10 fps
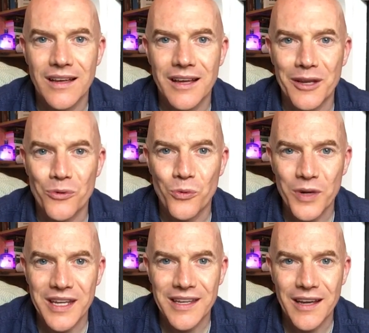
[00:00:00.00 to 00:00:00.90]
and
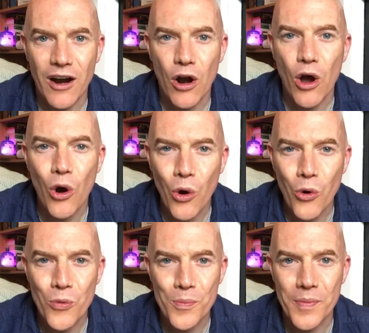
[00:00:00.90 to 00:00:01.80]
we are
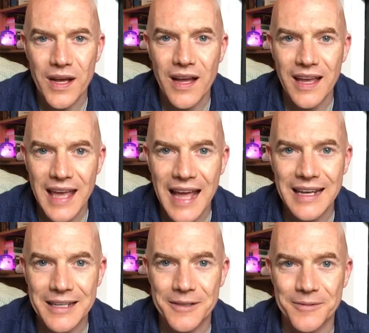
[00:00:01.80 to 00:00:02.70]
home
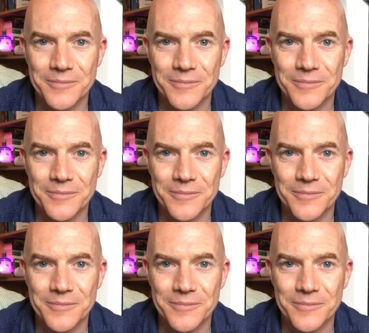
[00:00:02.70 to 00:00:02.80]
again.